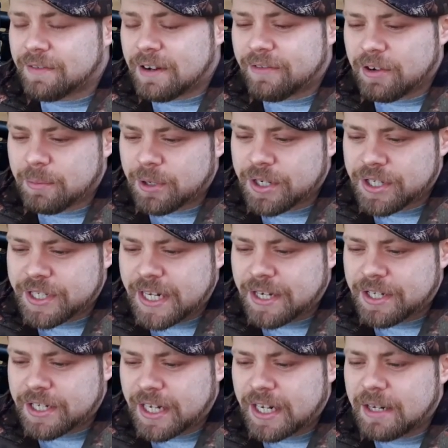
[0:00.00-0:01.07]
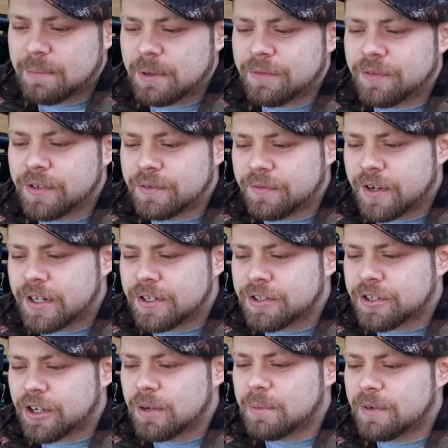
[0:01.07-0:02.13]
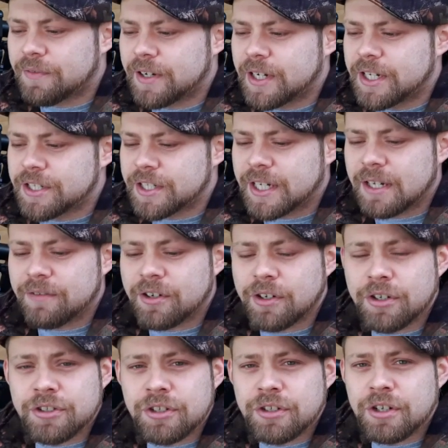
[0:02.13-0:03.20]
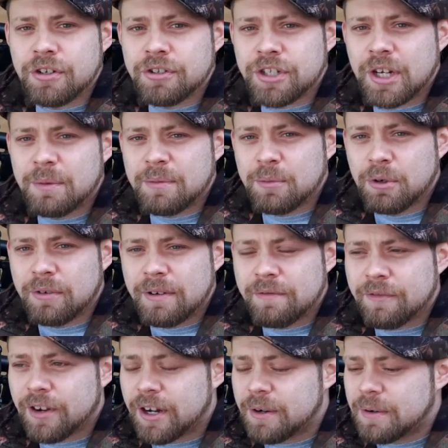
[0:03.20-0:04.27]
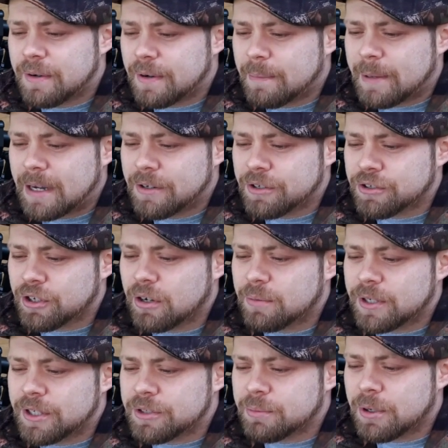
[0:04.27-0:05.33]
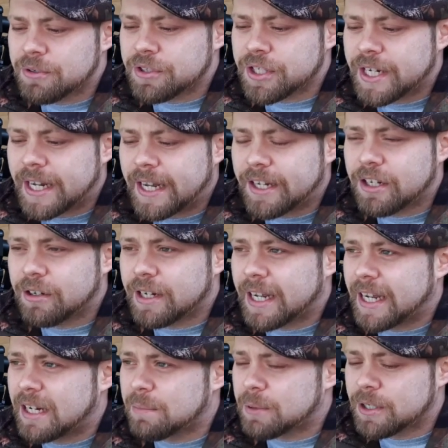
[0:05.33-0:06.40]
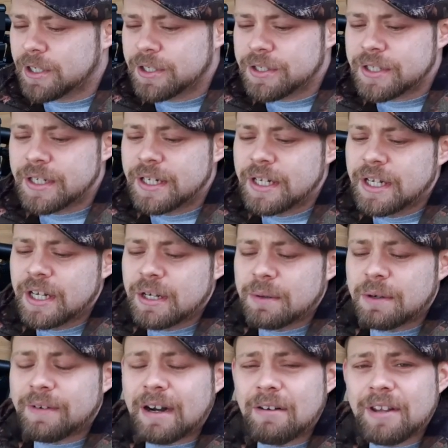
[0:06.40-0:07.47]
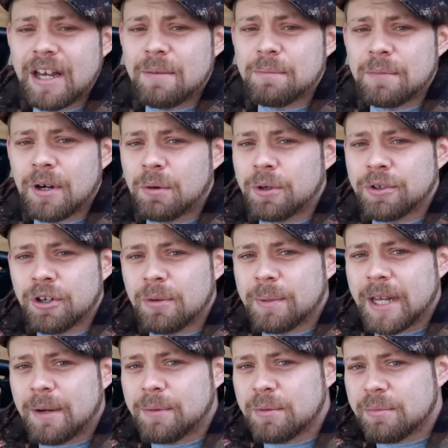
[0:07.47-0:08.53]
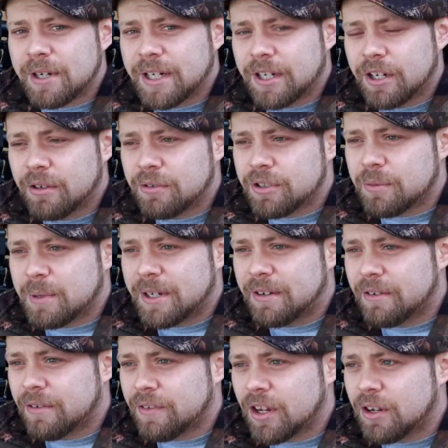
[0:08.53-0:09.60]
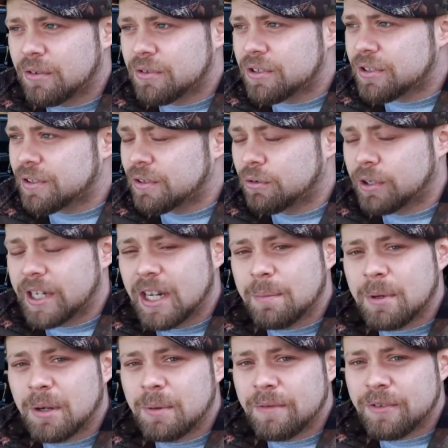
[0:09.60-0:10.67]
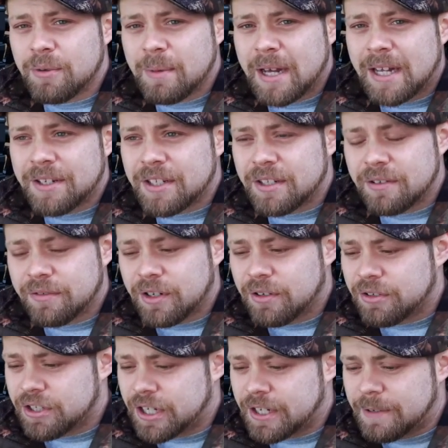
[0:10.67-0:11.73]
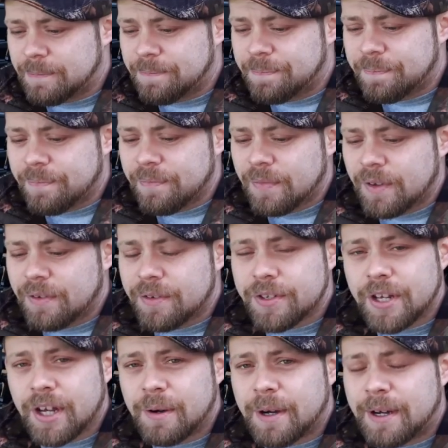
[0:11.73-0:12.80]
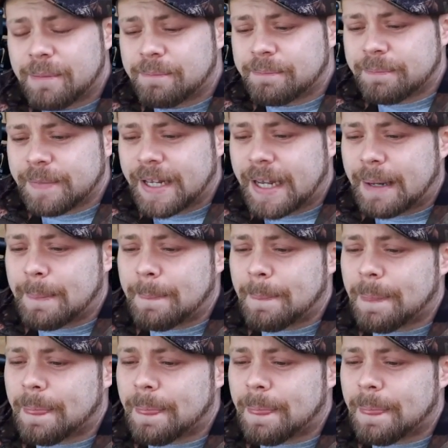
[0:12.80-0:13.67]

of everybody's sanity, but for the first time I feel it's a given I should do so with more info about the shop that has sponsored AR UK, because without them I would not be able to bring you so many reviews or keep up with demand in the future. So yeah.